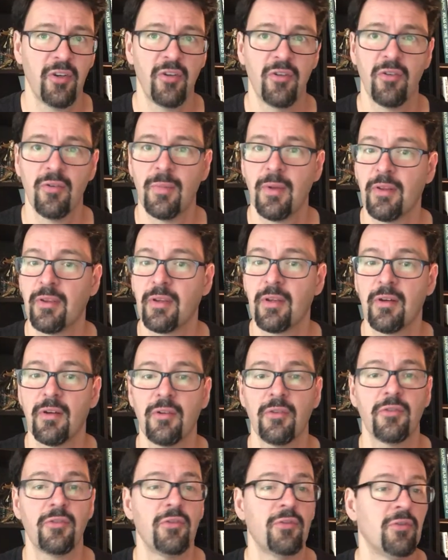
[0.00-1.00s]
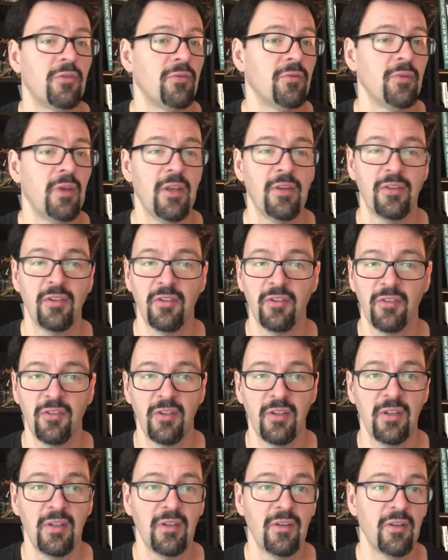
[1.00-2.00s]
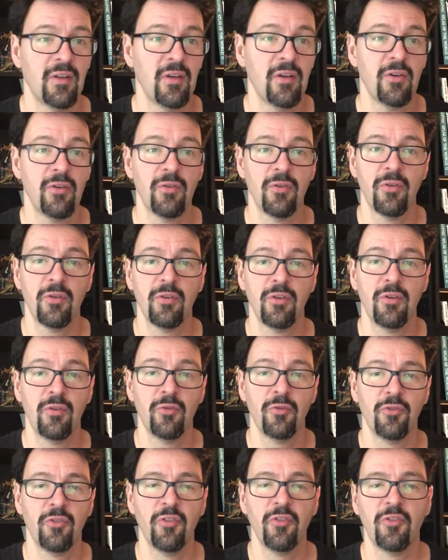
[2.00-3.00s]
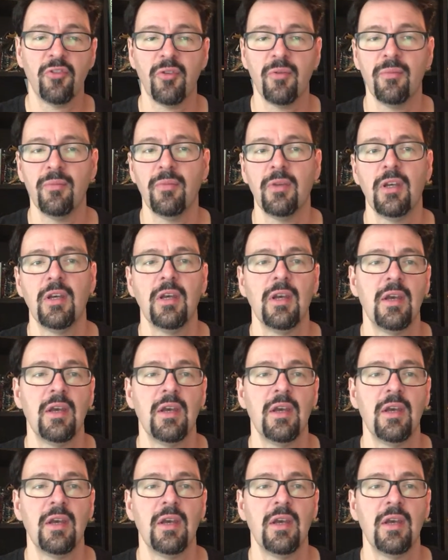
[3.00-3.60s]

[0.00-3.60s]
here about the character as he's seen in the hero system,